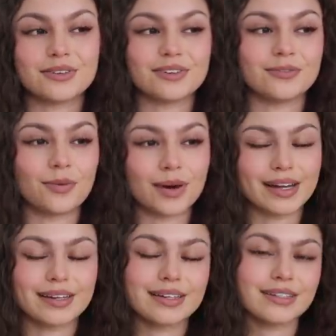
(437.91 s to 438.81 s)

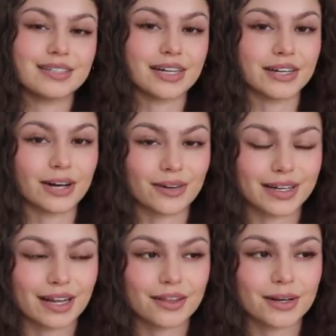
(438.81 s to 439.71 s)
avoid dairy
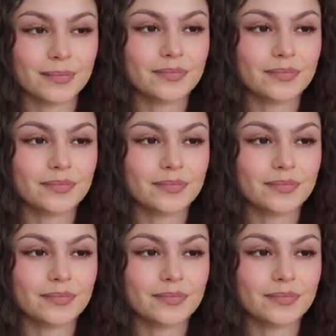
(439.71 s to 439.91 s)
altogether.